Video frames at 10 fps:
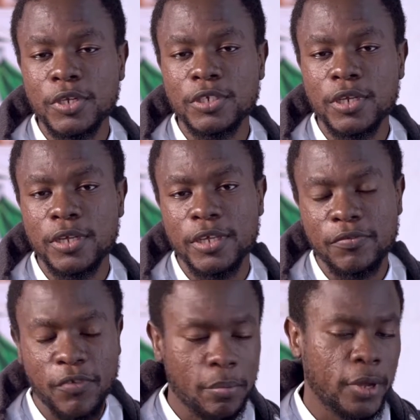pitch deck,
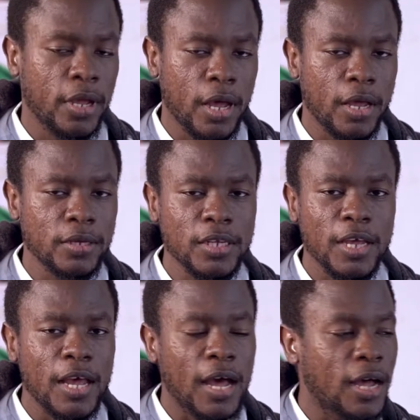if I might add,
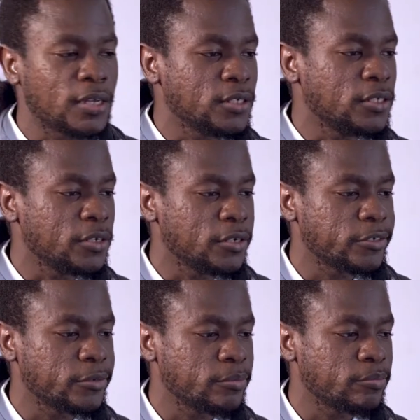and
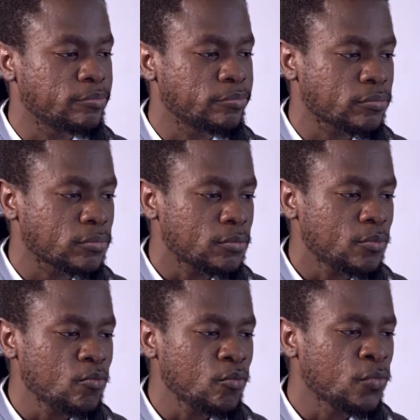um,
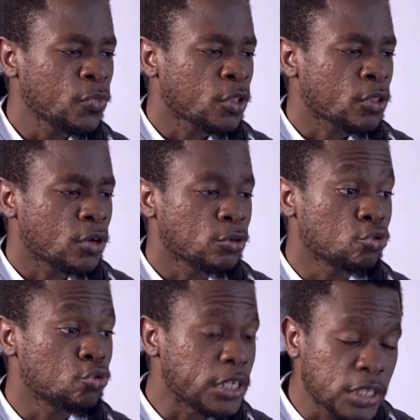
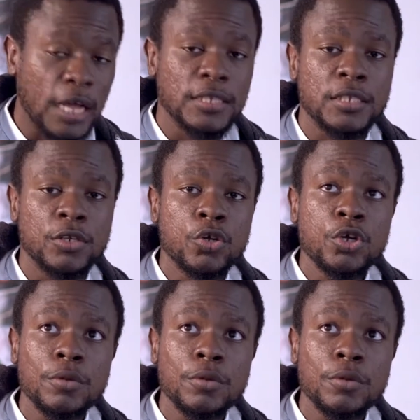create as in